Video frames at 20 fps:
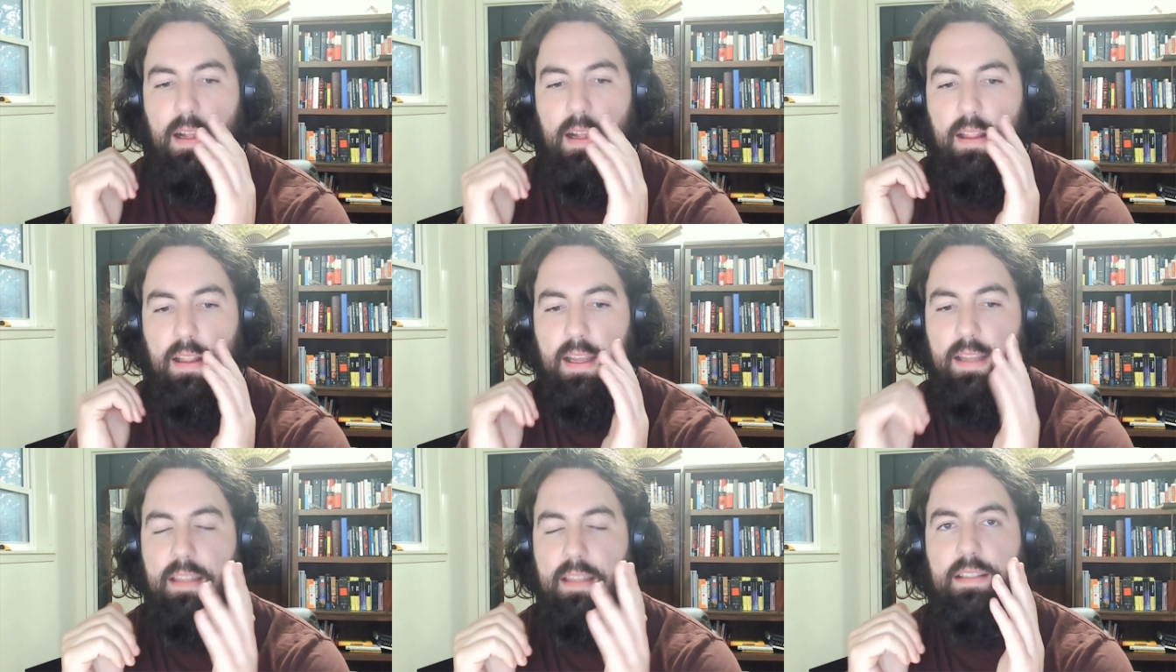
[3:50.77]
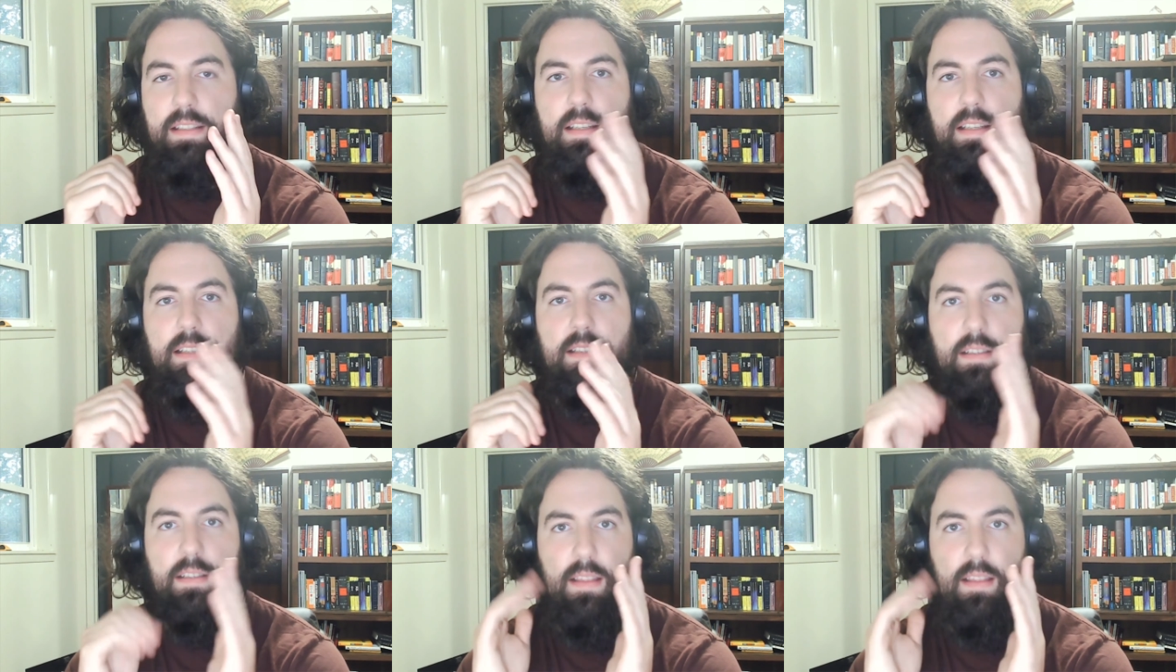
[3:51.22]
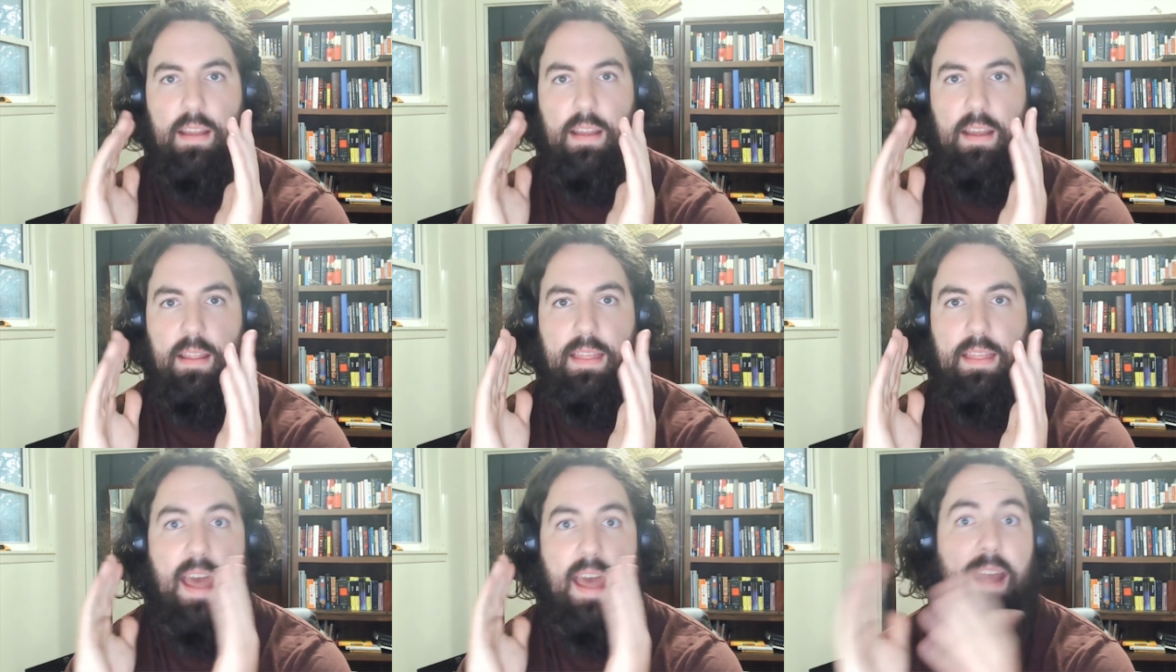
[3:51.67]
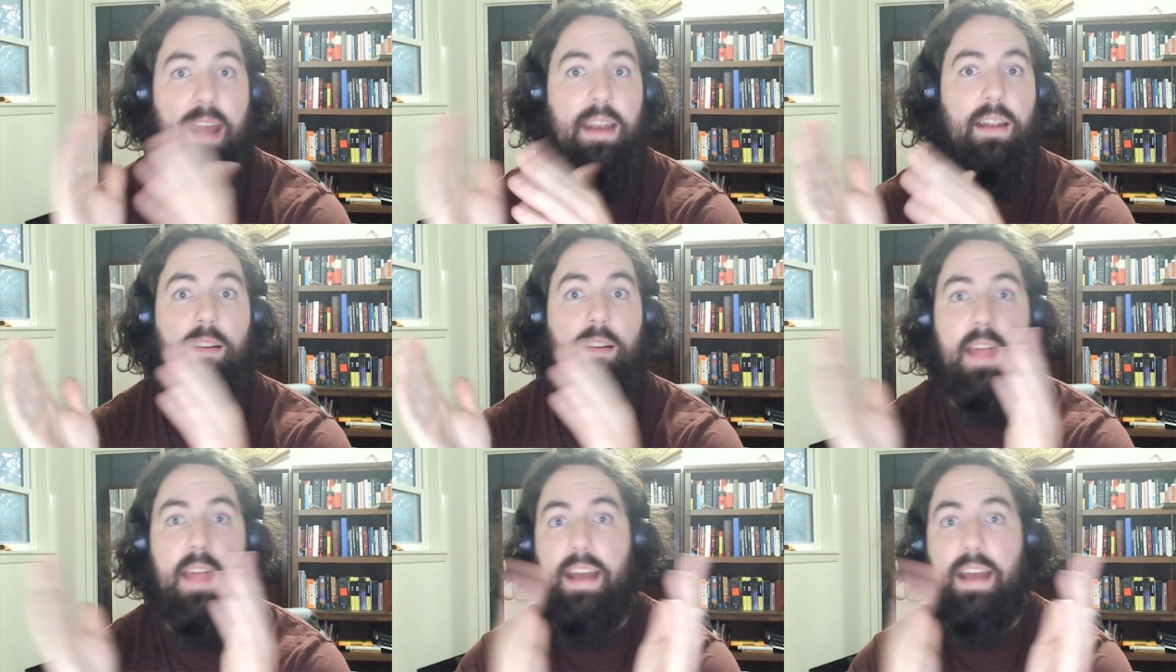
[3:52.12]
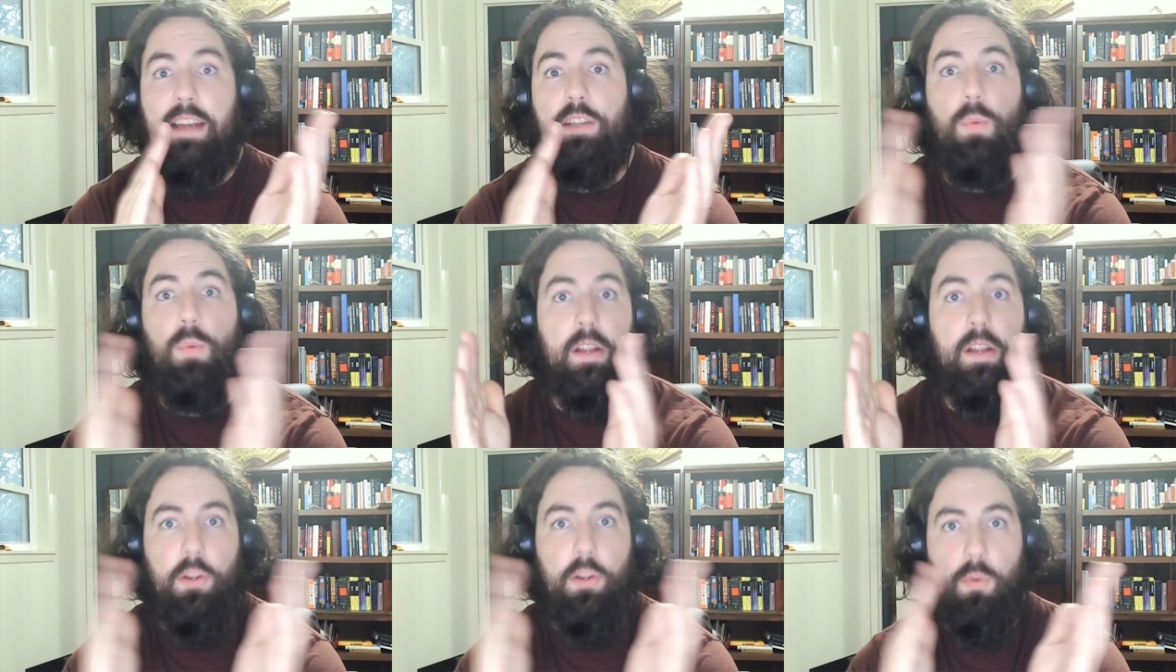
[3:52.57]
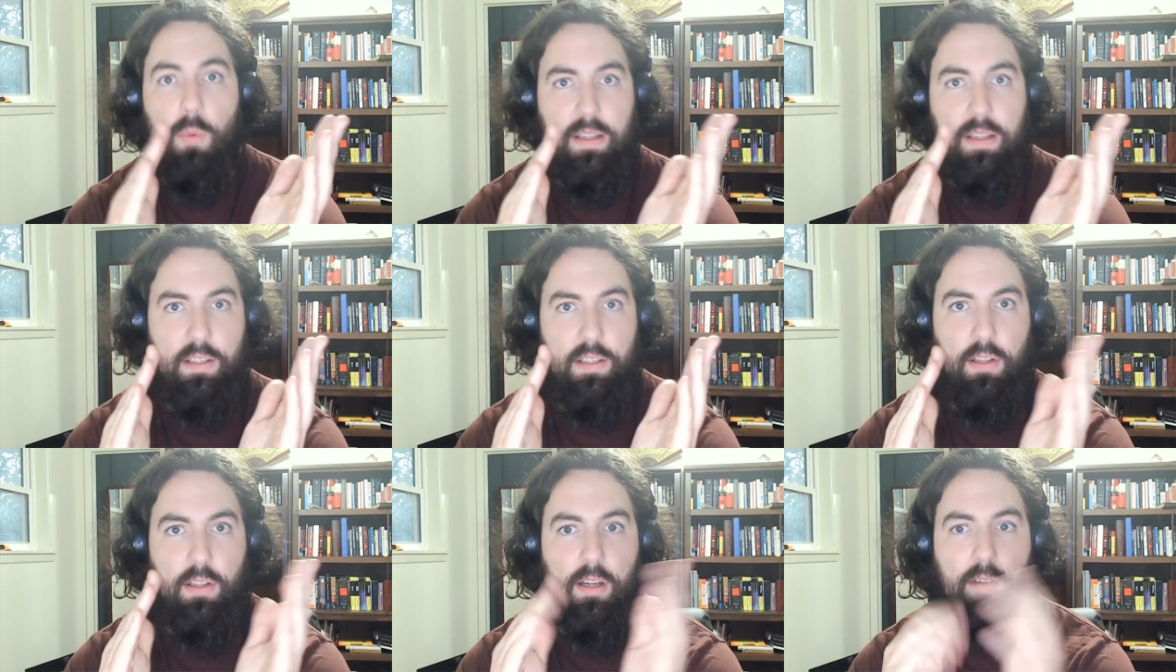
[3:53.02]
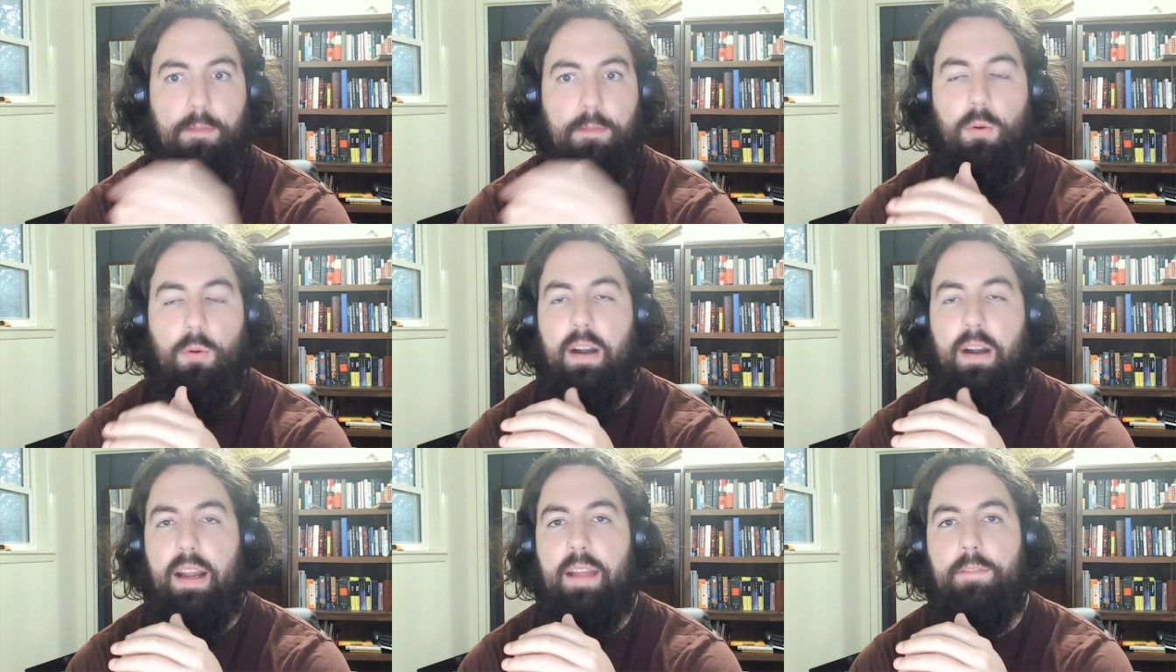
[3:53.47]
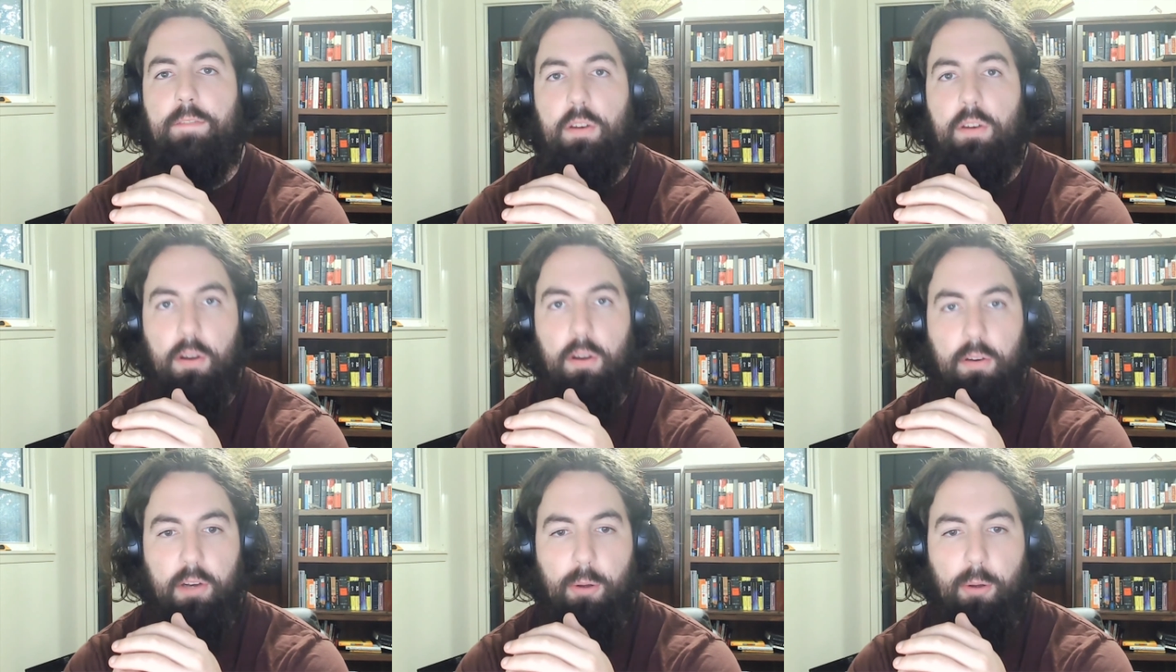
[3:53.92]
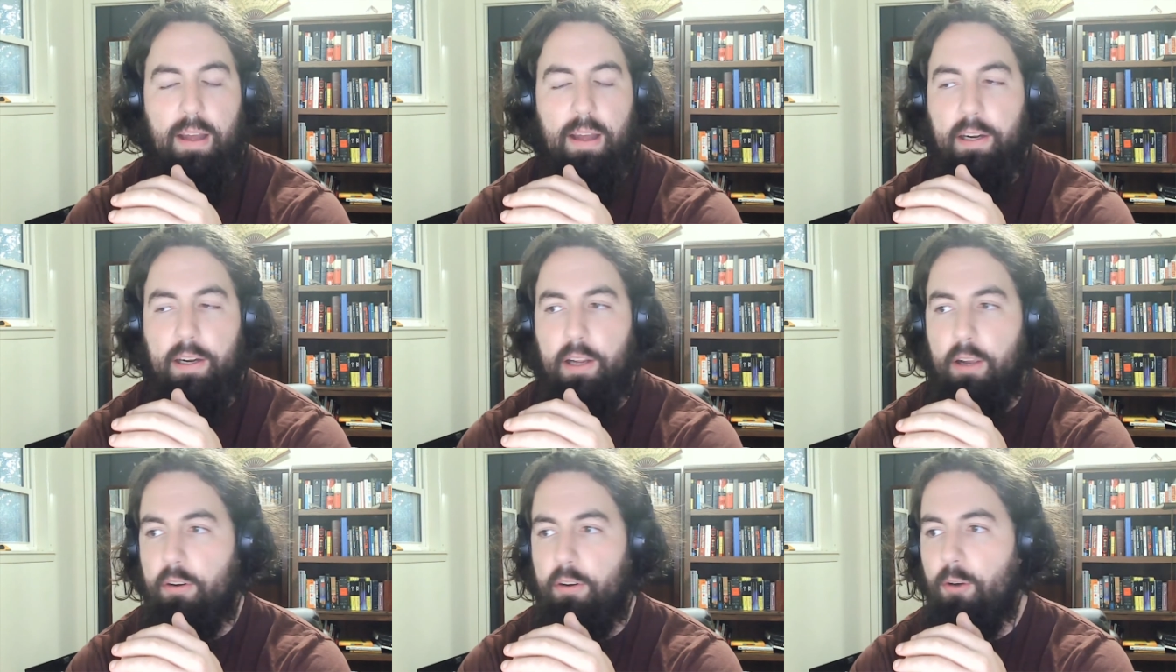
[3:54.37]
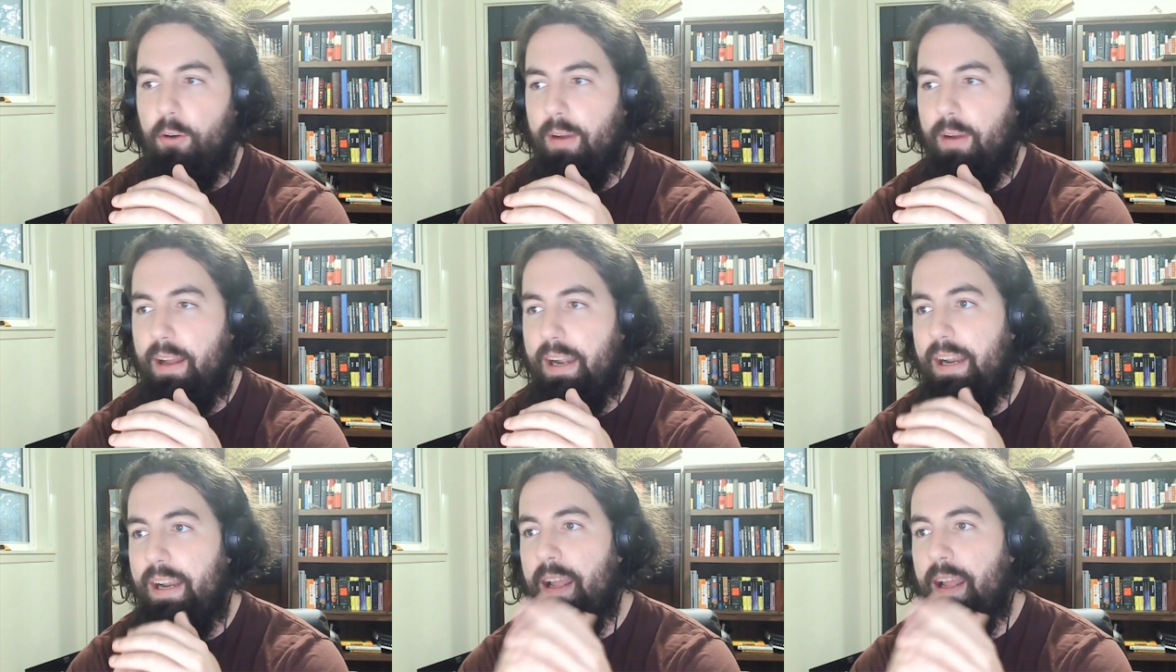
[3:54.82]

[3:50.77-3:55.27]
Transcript: Like this is that is what you want to look for if you don't know how to code already.